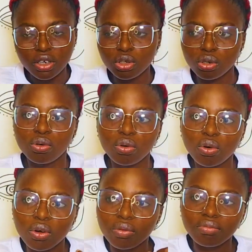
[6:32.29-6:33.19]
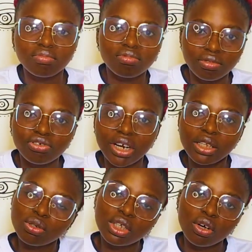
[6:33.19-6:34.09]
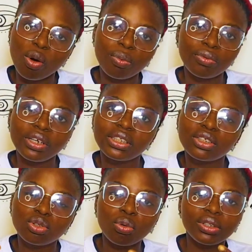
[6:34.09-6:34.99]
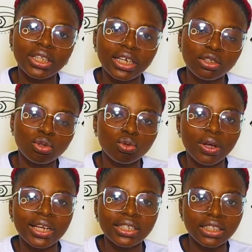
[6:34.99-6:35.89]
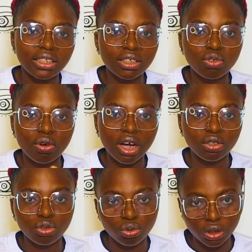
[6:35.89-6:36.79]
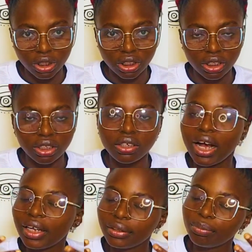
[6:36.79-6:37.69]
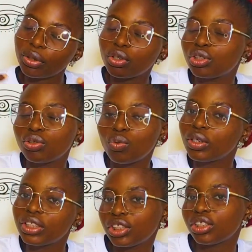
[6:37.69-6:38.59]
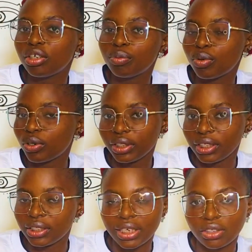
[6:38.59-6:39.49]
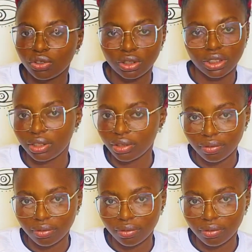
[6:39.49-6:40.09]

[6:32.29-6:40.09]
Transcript: So try to incorporate storytelling to anything you are doing, and because you want to share the content. That's just it.